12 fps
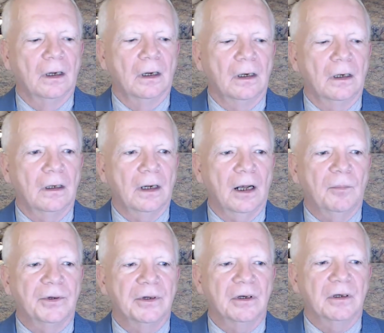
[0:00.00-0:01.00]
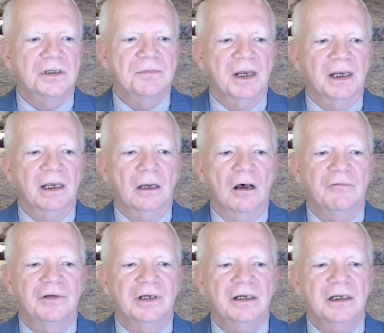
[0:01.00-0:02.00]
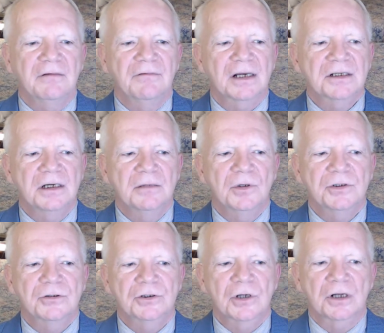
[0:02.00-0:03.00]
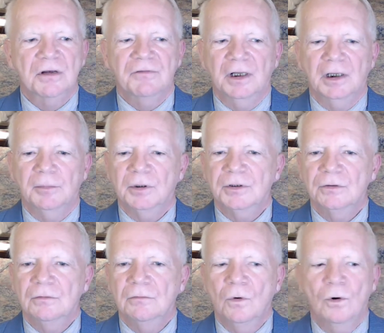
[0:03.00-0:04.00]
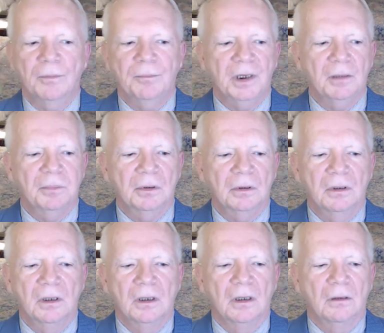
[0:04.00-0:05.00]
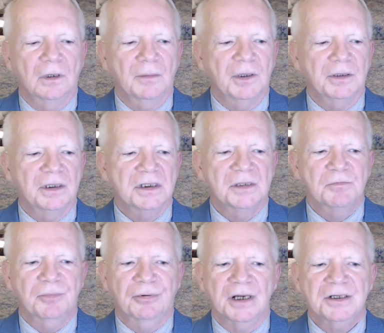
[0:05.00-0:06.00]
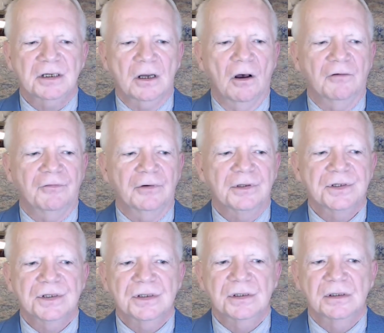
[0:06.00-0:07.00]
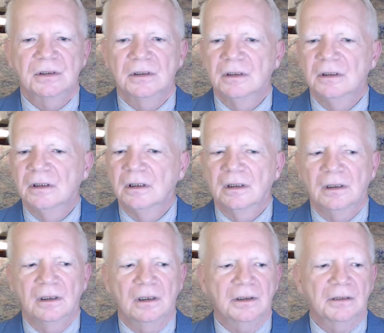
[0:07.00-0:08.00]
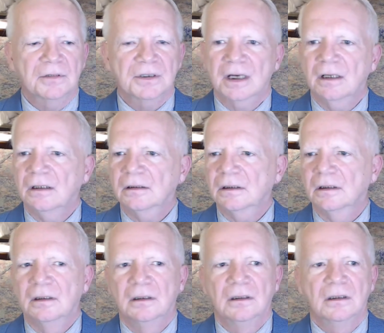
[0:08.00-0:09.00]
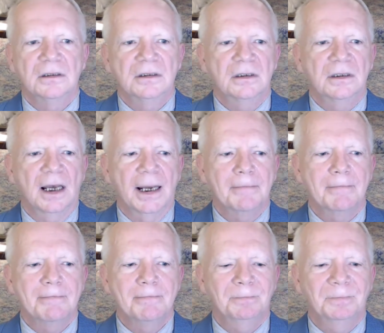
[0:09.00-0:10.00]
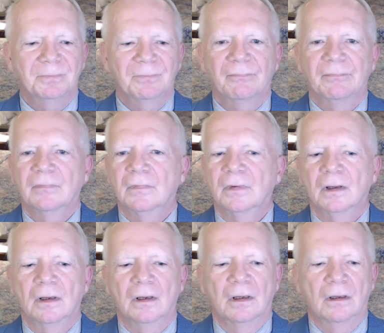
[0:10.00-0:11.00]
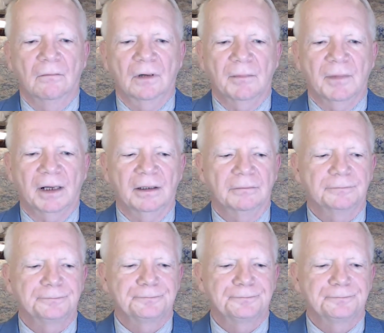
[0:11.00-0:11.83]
Alberta is making COVID-19 vaccine booster shots available to more people. What about this press conference that was held today? What about it?